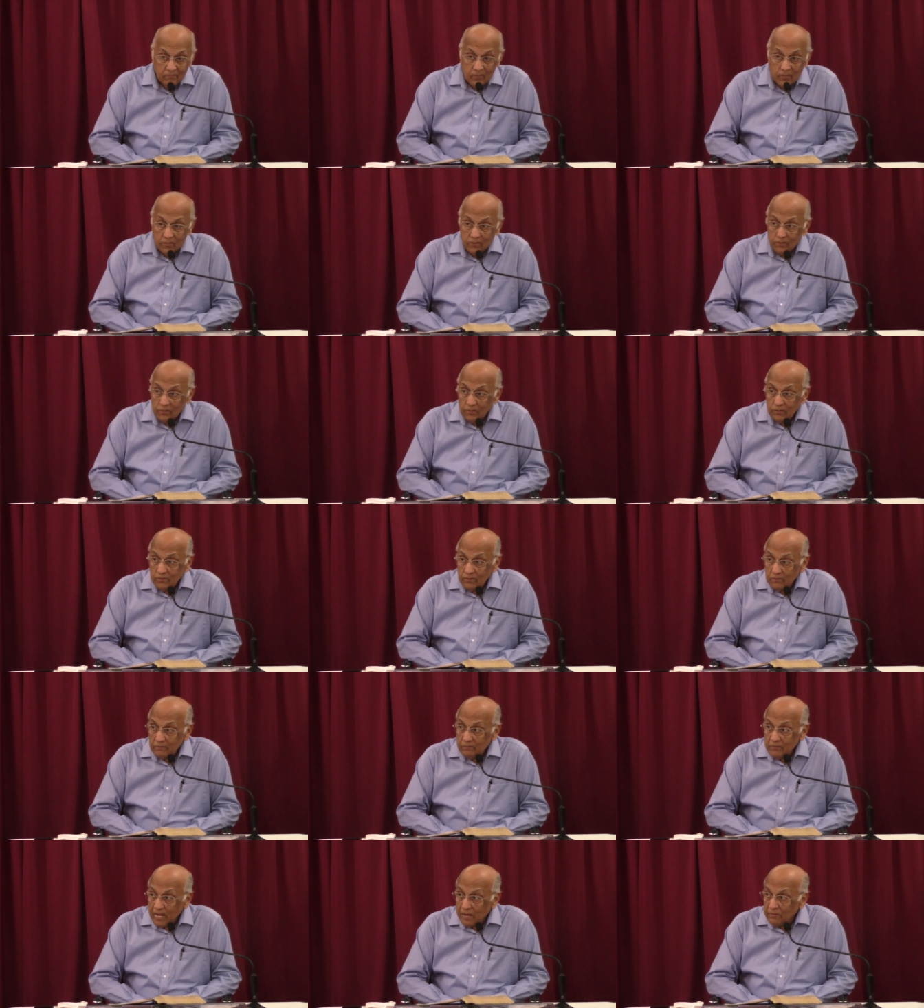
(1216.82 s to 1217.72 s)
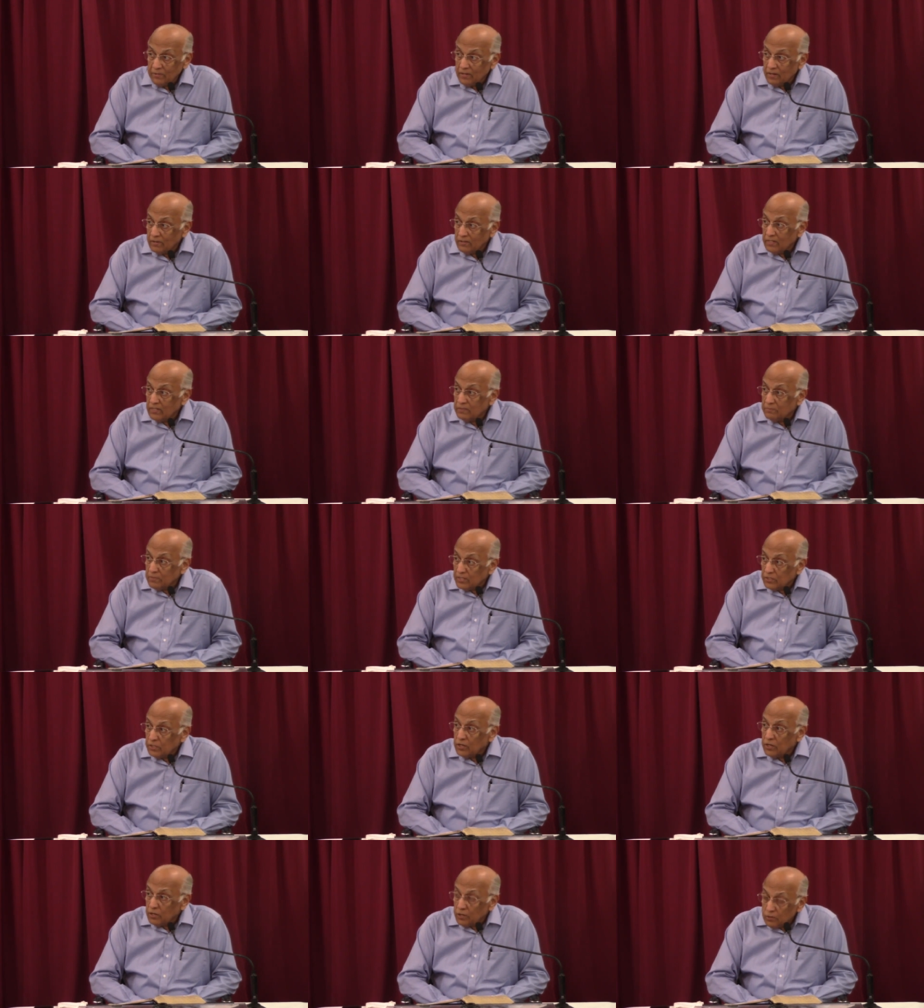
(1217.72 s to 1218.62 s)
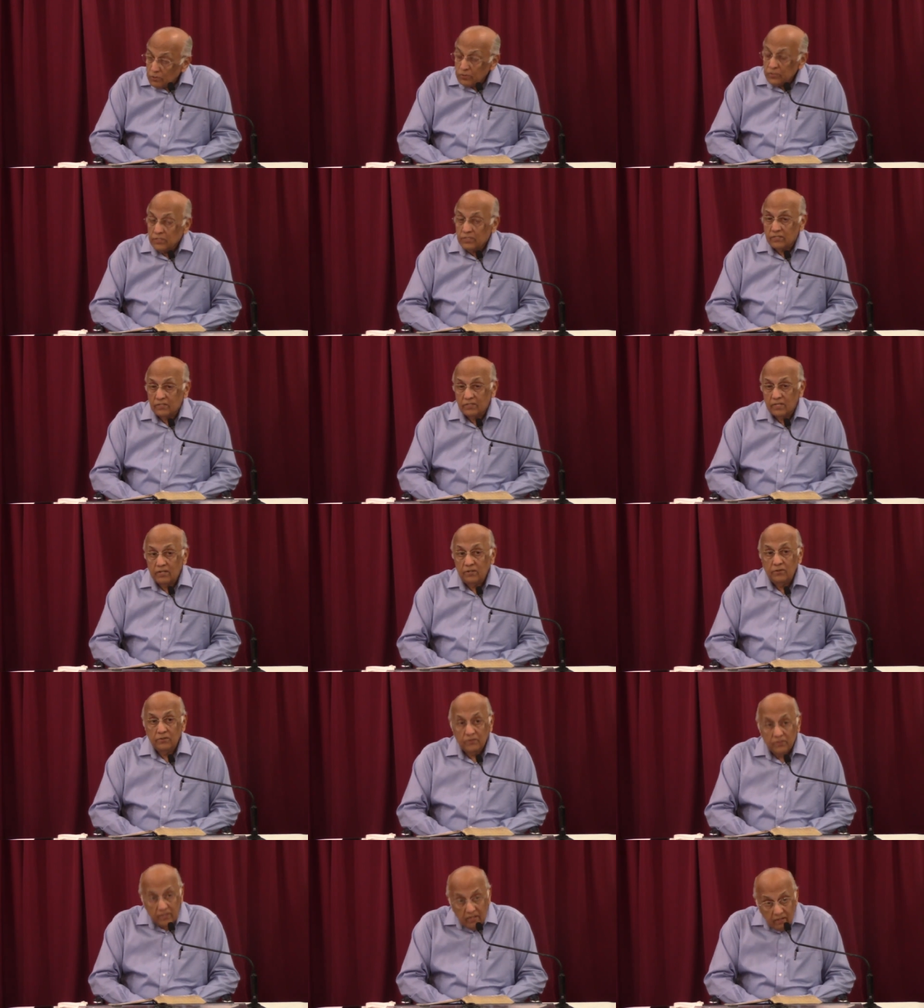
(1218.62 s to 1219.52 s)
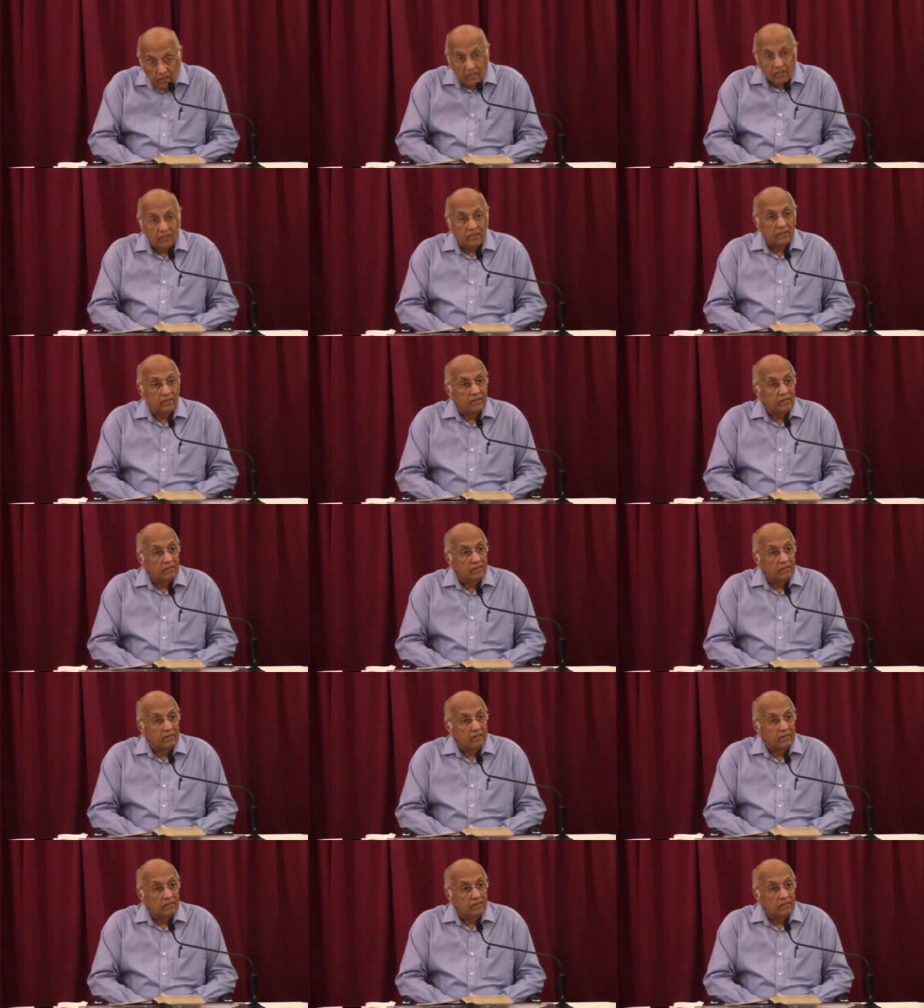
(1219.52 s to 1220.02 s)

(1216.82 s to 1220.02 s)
So Babylon is much closer than you think.